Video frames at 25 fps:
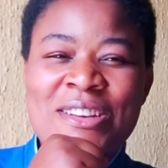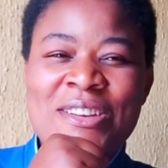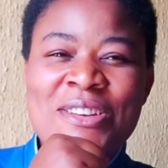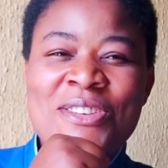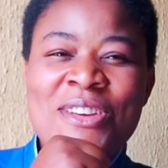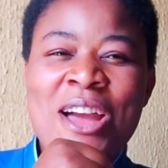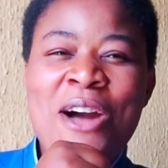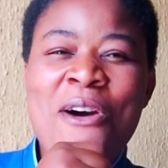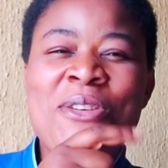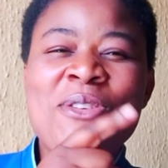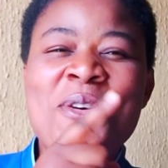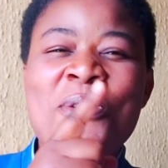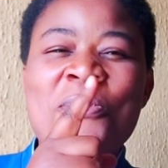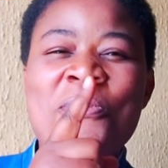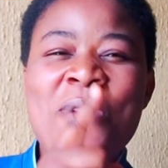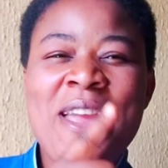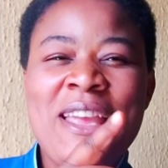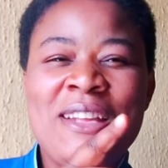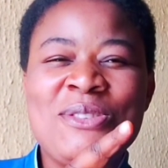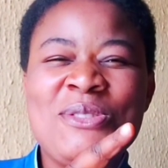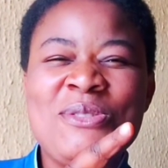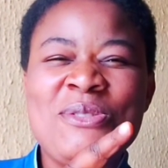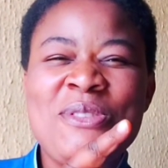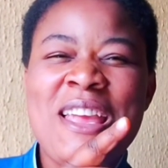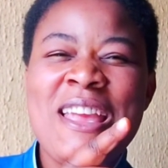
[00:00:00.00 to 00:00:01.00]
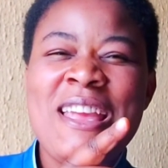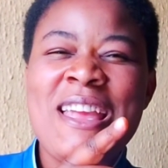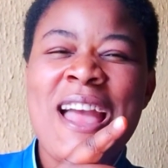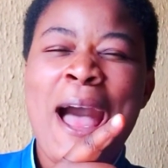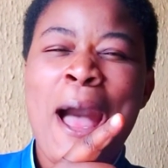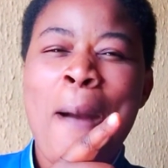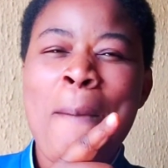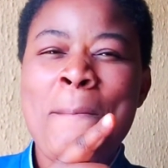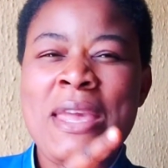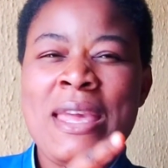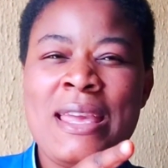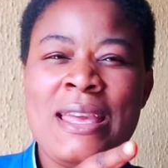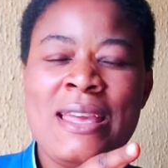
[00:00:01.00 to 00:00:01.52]
you're on your way to a
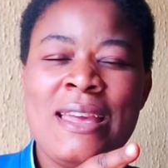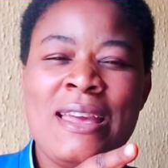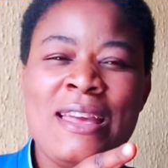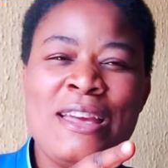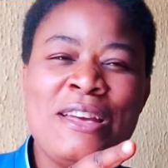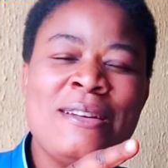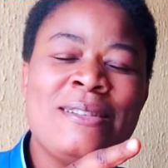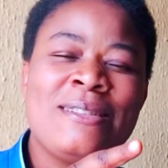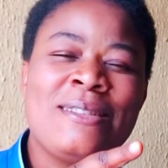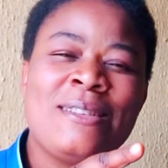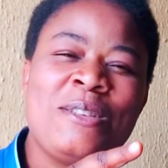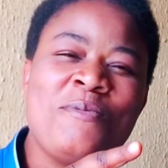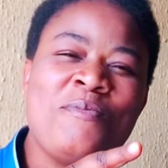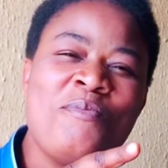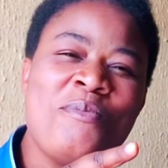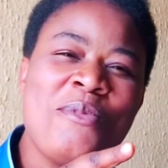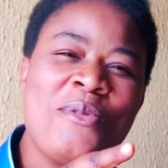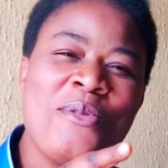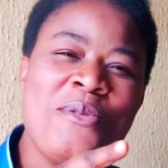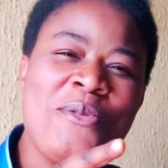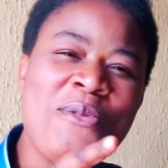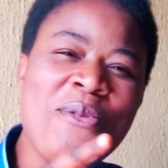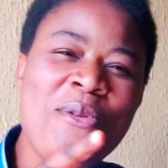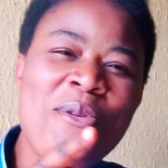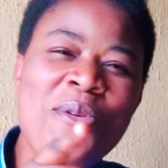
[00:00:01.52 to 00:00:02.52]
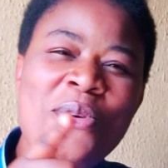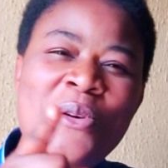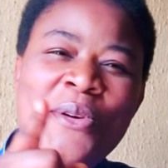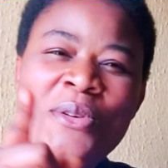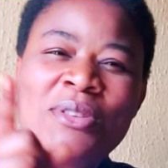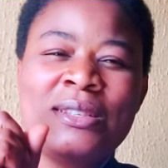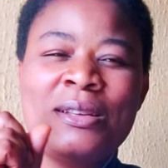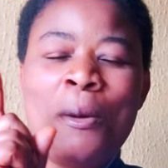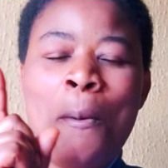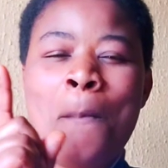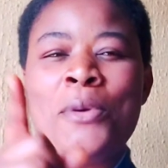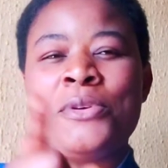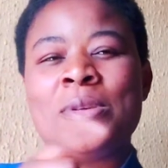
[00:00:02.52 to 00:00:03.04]
happy, smooth
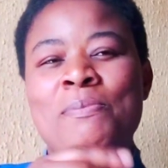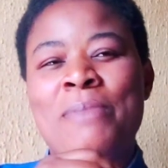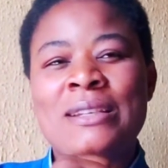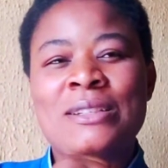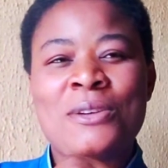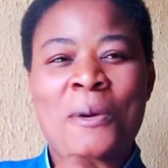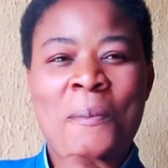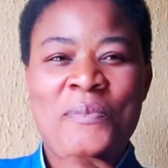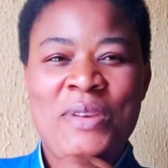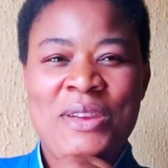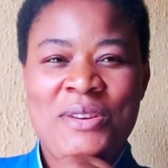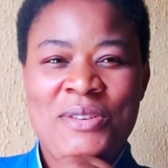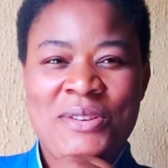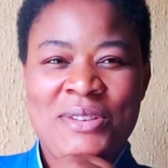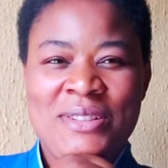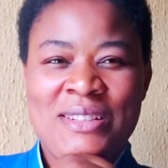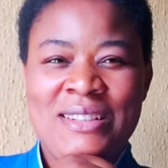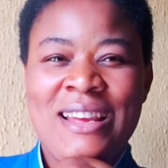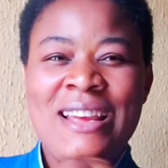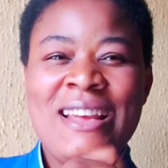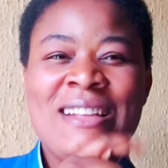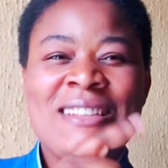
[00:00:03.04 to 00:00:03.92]
postpartum period.